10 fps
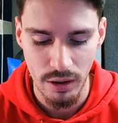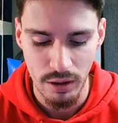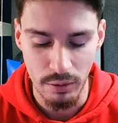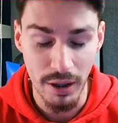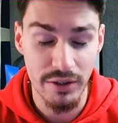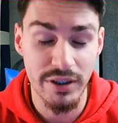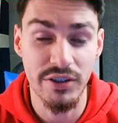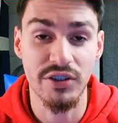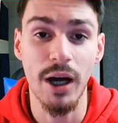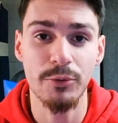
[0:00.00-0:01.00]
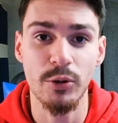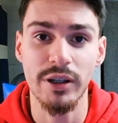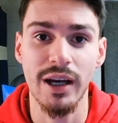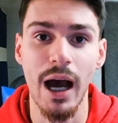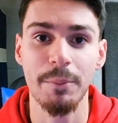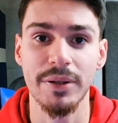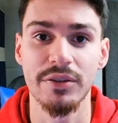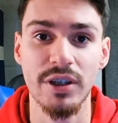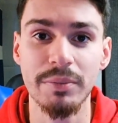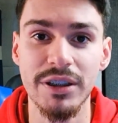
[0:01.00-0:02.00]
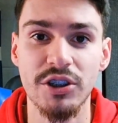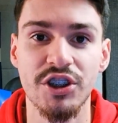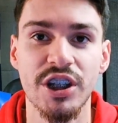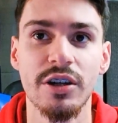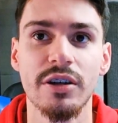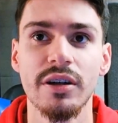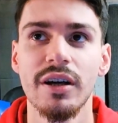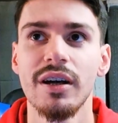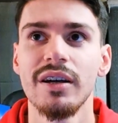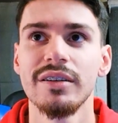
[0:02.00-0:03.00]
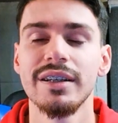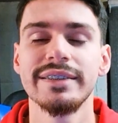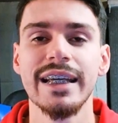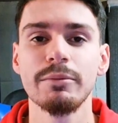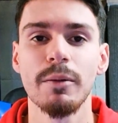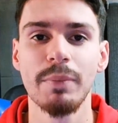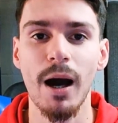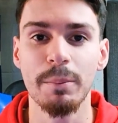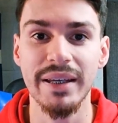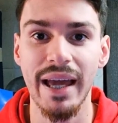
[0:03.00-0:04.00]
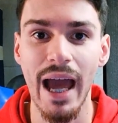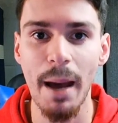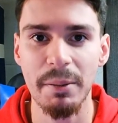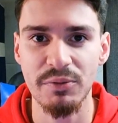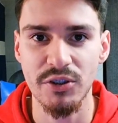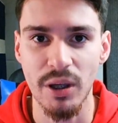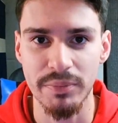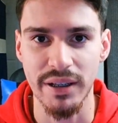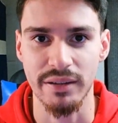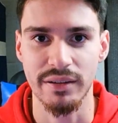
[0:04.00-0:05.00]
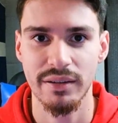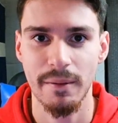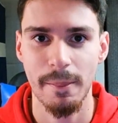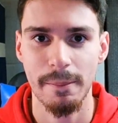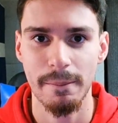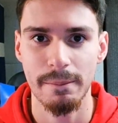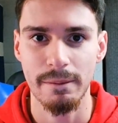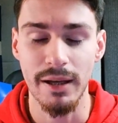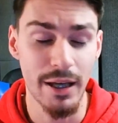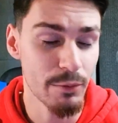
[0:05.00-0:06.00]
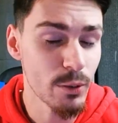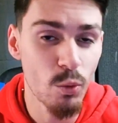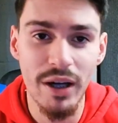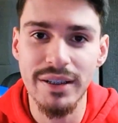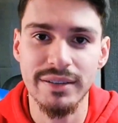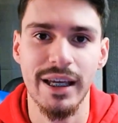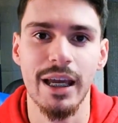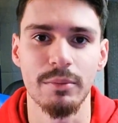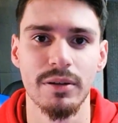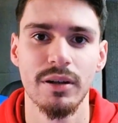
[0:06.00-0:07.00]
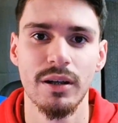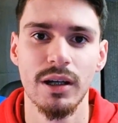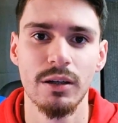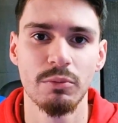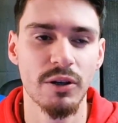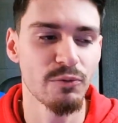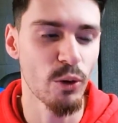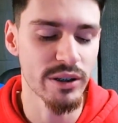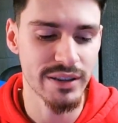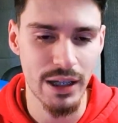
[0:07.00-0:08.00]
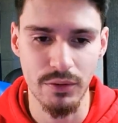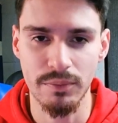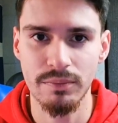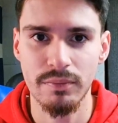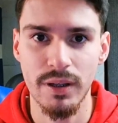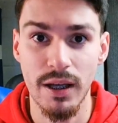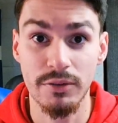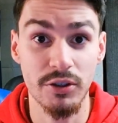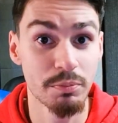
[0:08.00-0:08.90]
We want to see some sort of competence, something to cheer this team about. Be happy for something. If we won this game, we're 4-7. There's